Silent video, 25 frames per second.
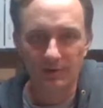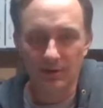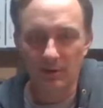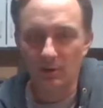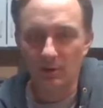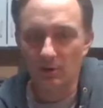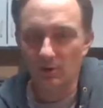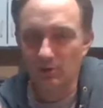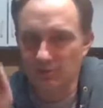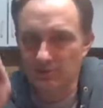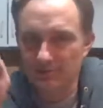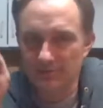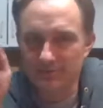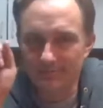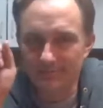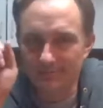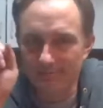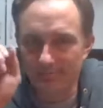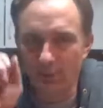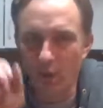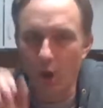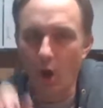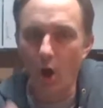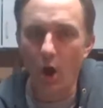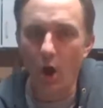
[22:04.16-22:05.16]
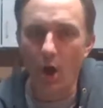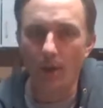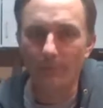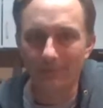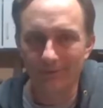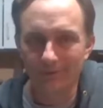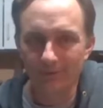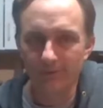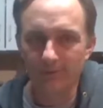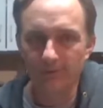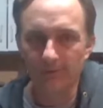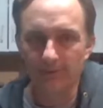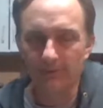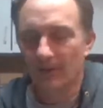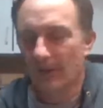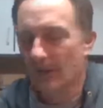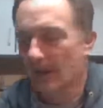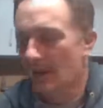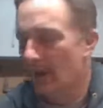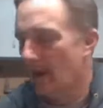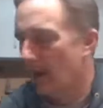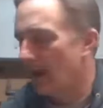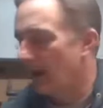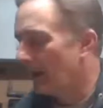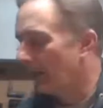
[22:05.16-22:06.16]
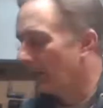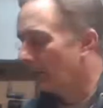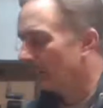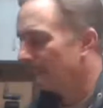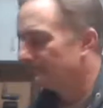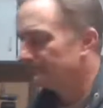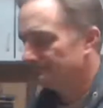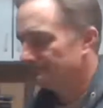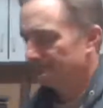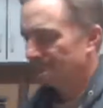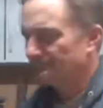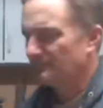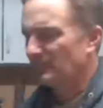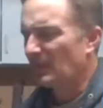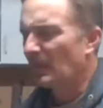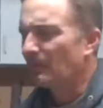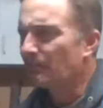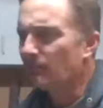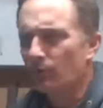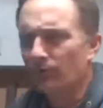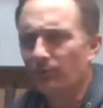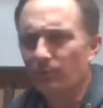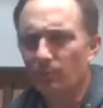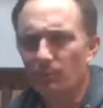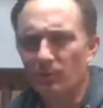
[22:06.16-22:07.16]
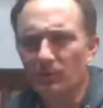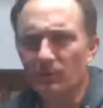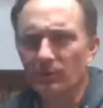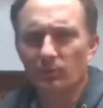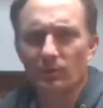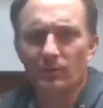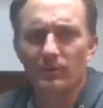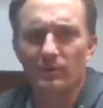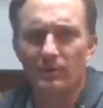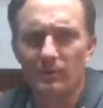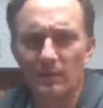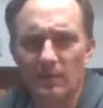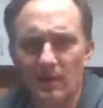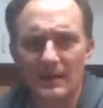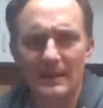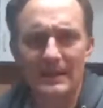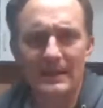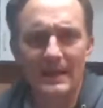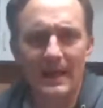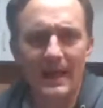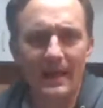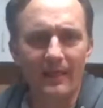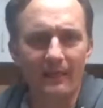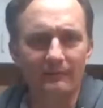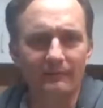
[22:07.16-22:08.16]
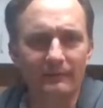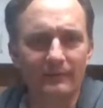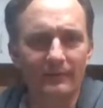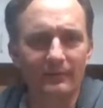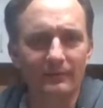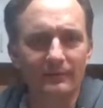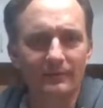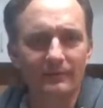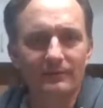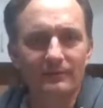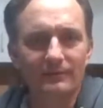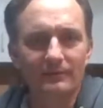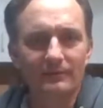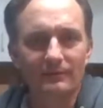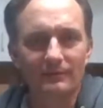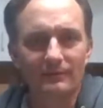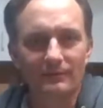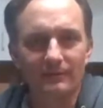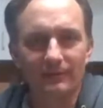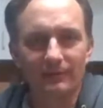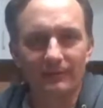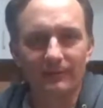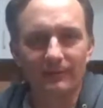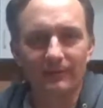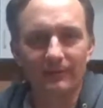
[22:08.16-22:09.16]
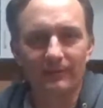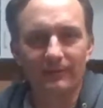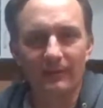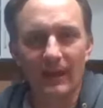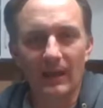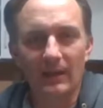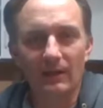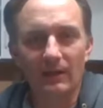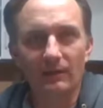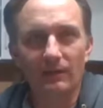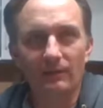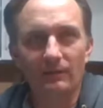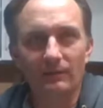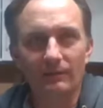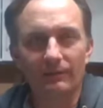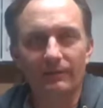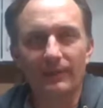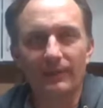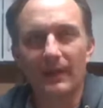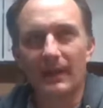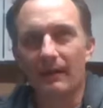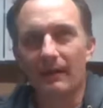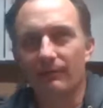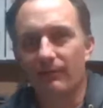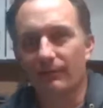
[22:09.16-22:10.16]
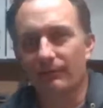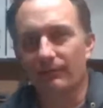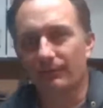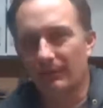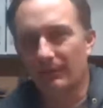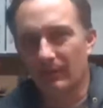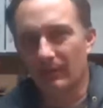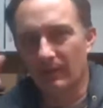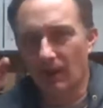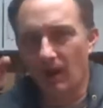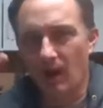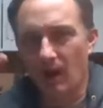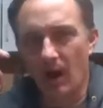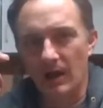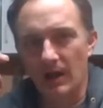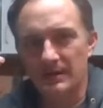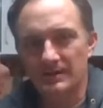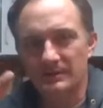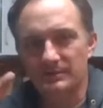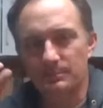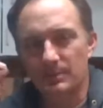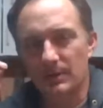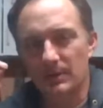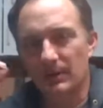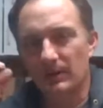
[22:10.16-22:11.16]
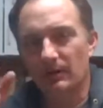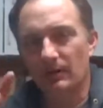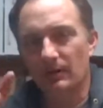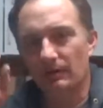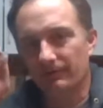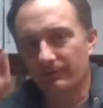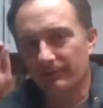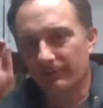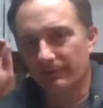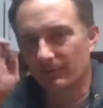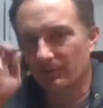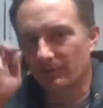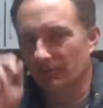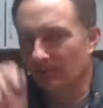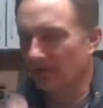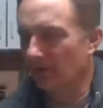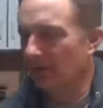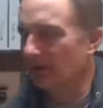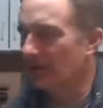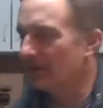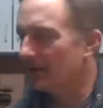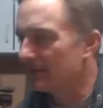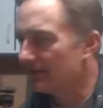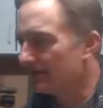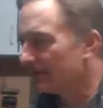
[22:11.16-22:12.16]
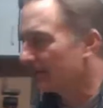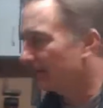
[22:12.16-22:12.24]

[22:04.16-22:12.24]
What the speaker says: They're just blobs. I've always wondered whether or not an elephant could see Saturn. They have their eye is big enough and the lens